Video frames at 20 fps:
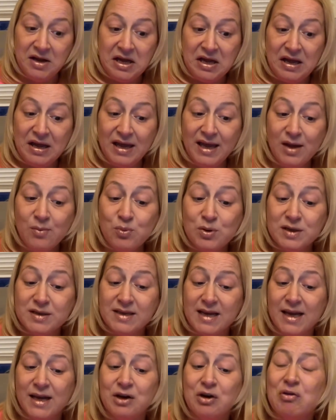He was
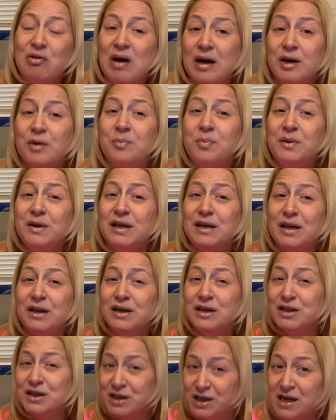incredibly
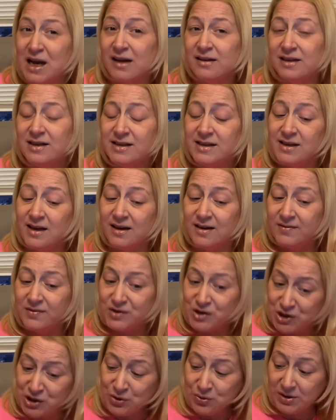jealous of
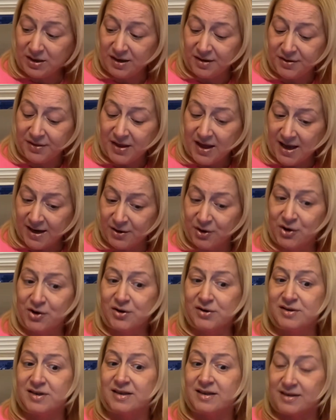Judith and
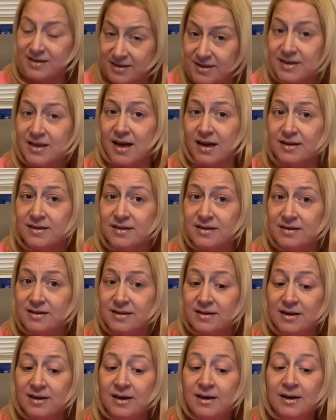her success.